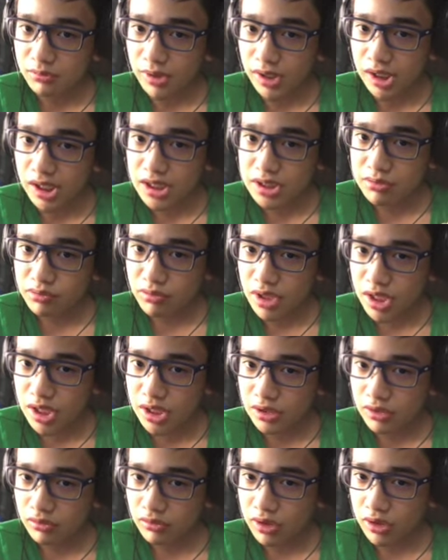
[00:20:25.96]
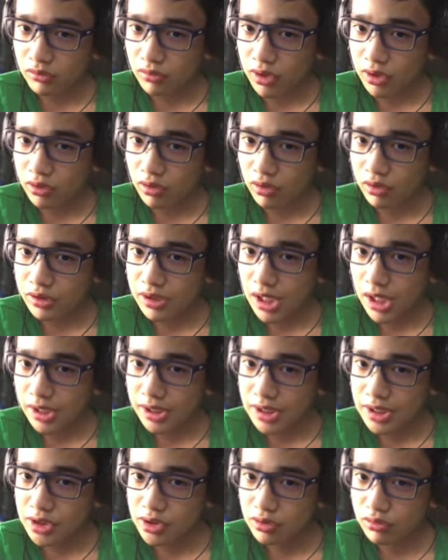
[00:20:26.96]
gets really annoyed when called
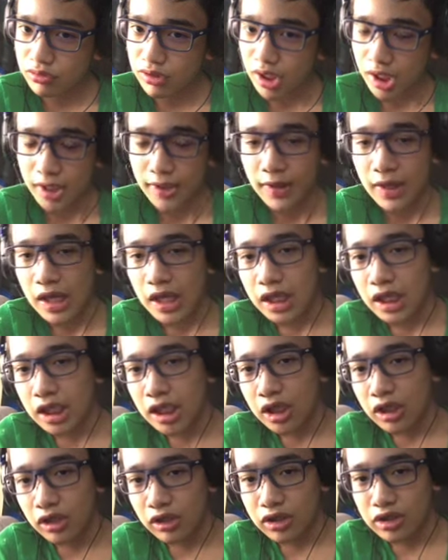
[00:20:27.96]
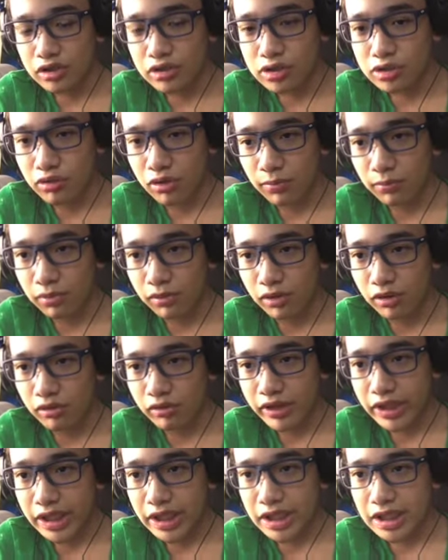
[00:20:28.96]
kitsune. Her usual blow
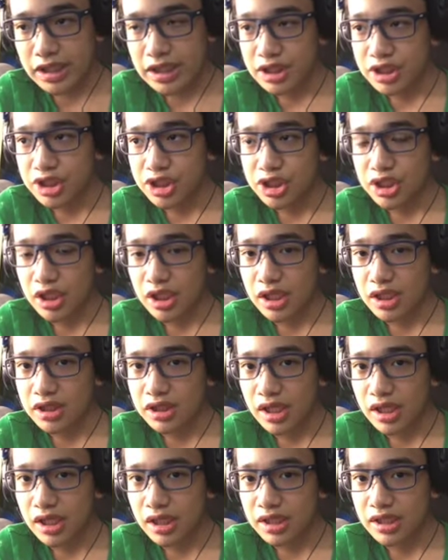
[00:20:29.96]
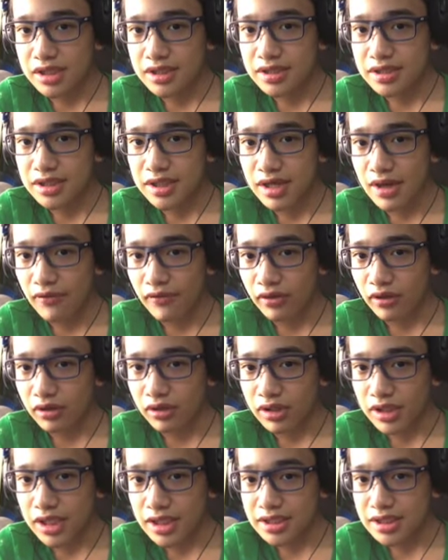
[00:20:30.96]
is she eats liver.
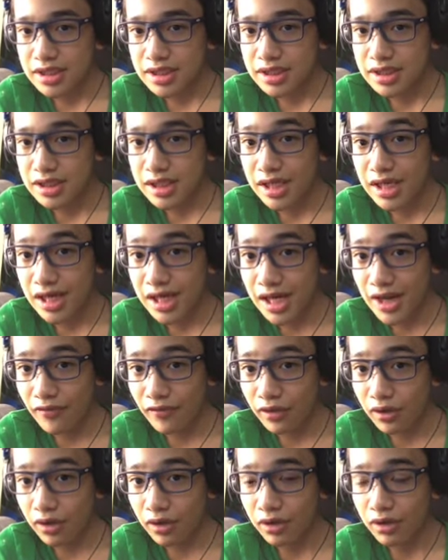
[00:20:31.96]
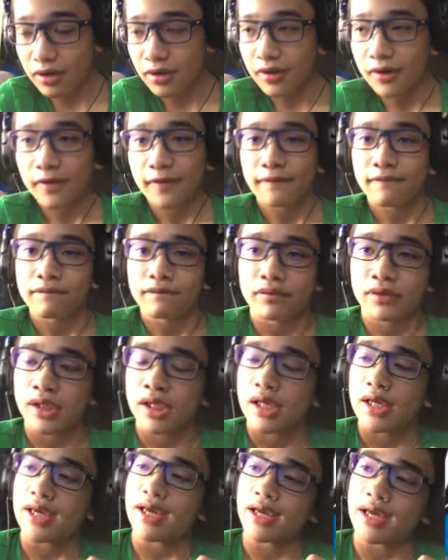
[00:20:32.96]
Yes, liver.
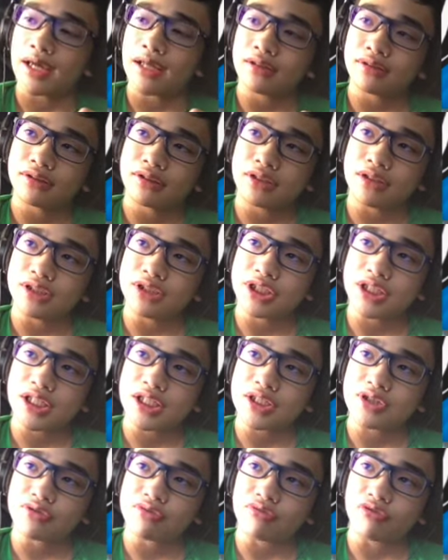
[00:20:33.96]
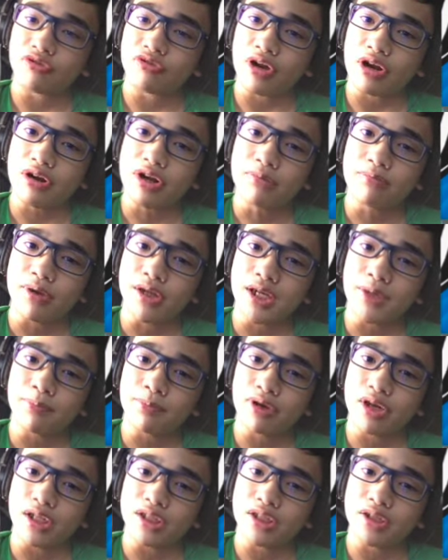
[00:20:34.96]
And she is very
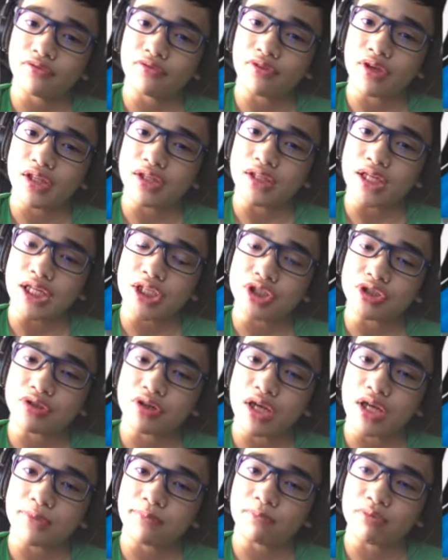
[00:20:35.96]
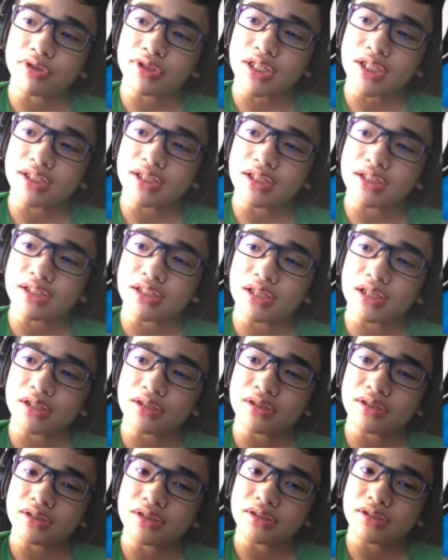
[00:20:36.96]
manipulative in nature and possesses a
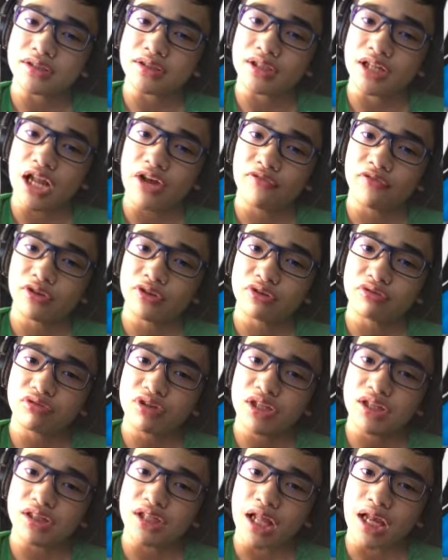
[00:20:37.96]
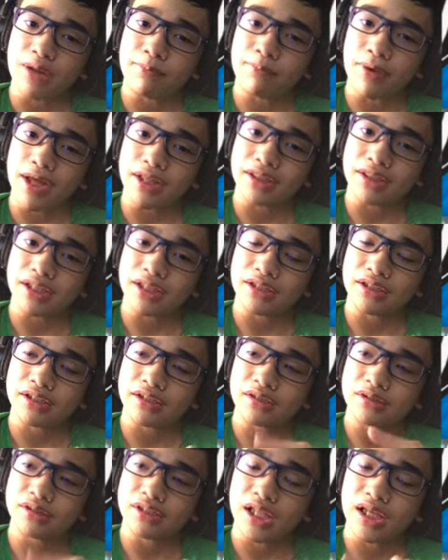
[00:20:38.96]
level 3
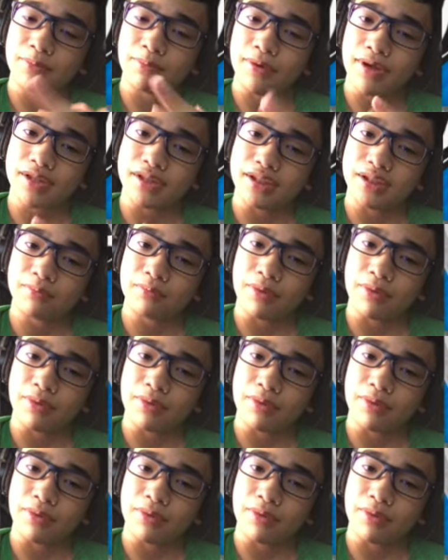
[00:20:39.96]
telepathic